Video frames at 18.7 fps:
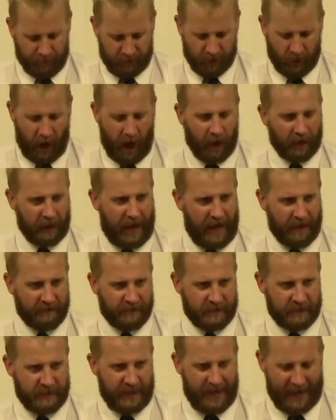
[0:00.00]
to our
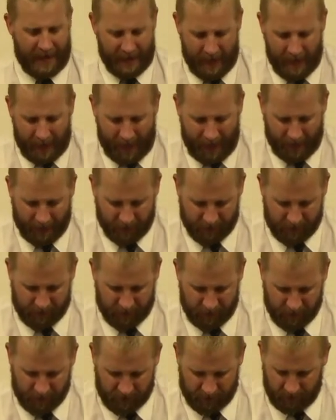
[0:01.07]
lives today. And there's,
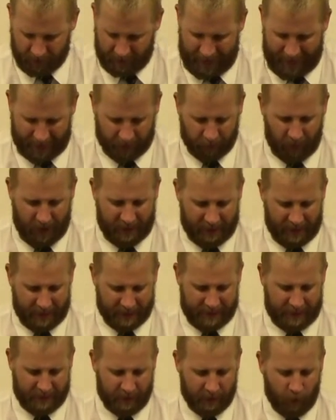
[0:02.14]
there's a lot of great things
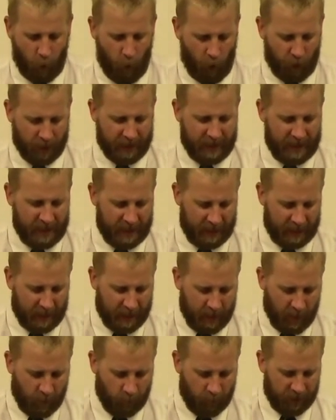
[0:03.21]
that the Lord did
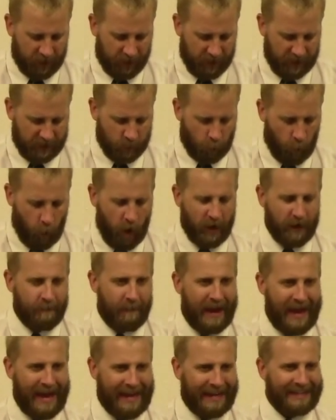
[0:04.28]
with this one
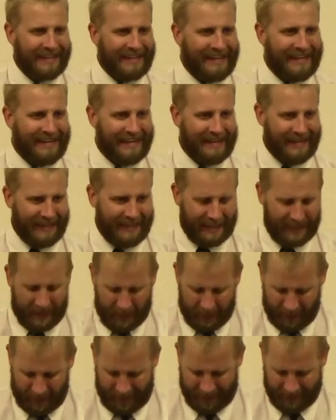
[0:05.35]
man, Gideon.
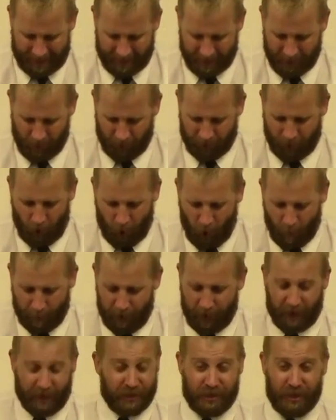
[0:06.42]
And, you know, the whole
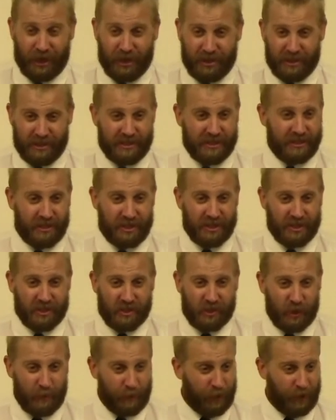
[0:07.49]
book of Judges is just
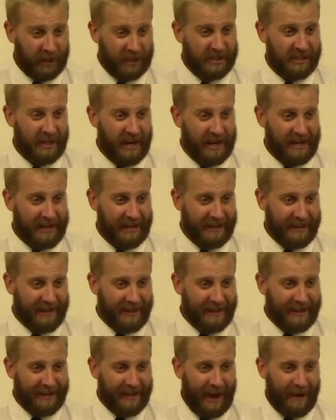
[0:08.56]
super exciting.
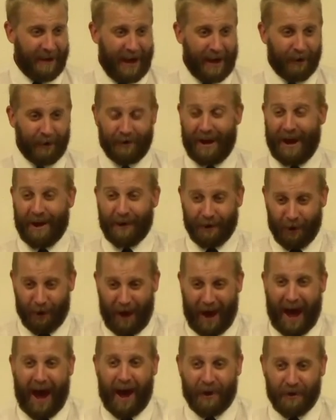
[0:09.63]
I mean, I don't, know, I don't know
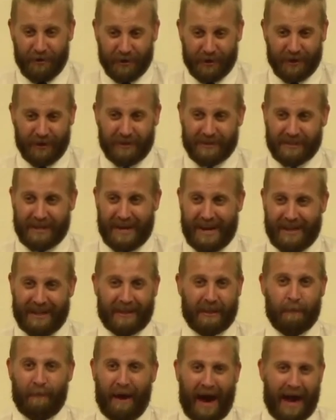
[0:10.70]
how you could say that
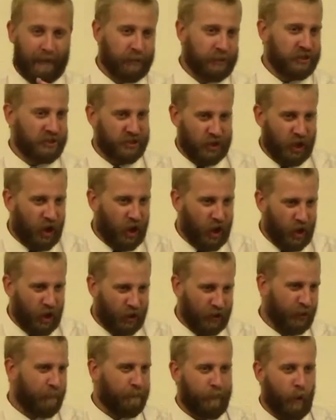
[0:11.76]
the Bible's
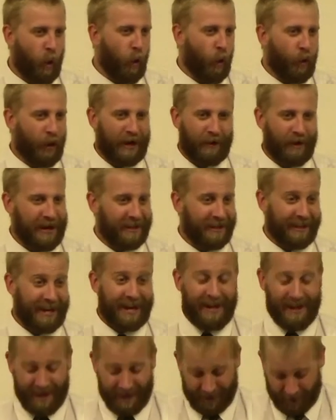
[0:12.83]
dull or boring or anything like
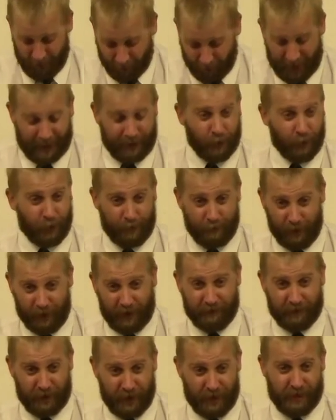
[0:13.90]
that. You read through the book
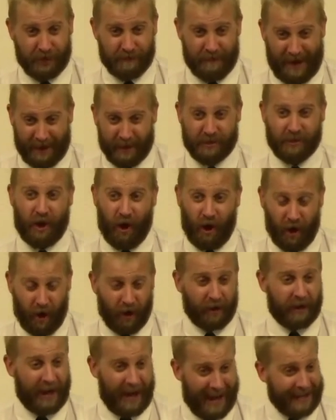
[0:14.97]
of Judges, man, there's
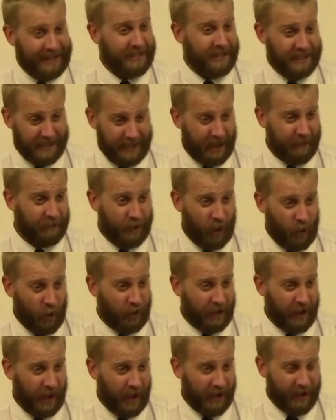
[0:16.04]
all kinds of stuff
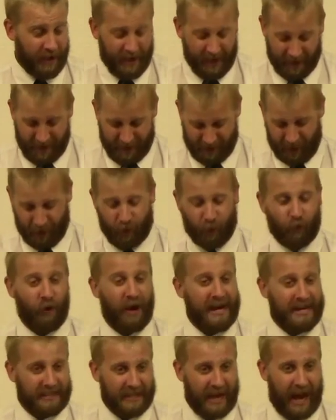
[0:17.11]
going on. It is a
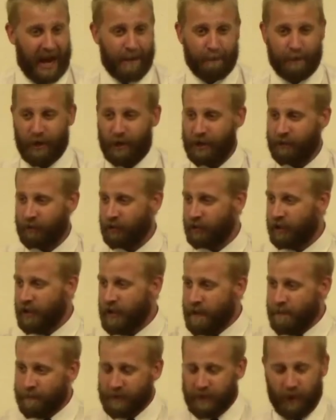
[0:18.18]
great time period where,
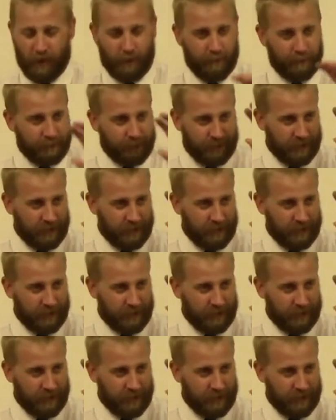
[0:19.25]
you know,